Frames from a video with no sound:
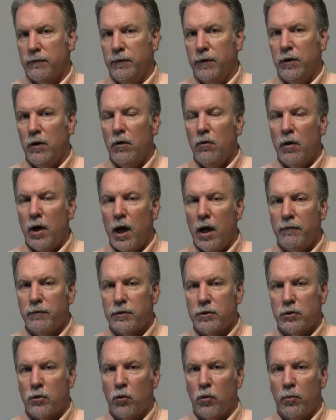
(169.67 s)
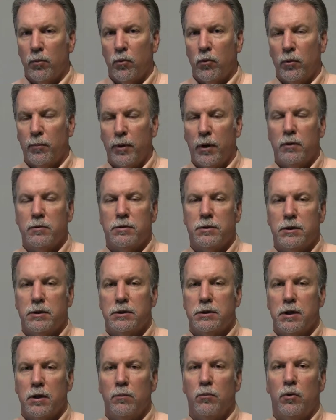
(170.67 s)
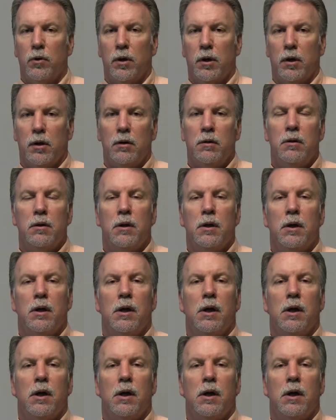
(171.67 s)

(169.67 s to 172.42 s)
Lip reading: If you don't have a scoreboard posted somewhere